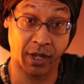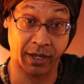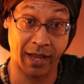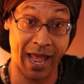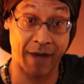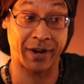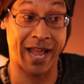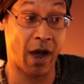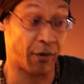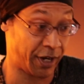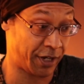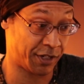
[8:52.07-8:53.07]
like have it
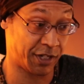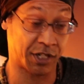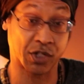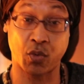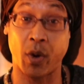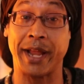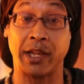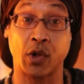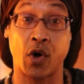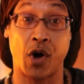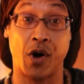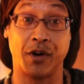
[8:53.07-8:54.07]
out and it's
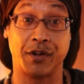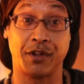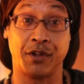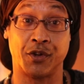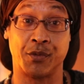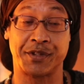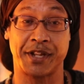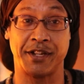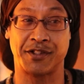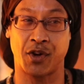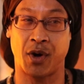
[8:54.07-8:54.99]
quite long, you know what I'm saying?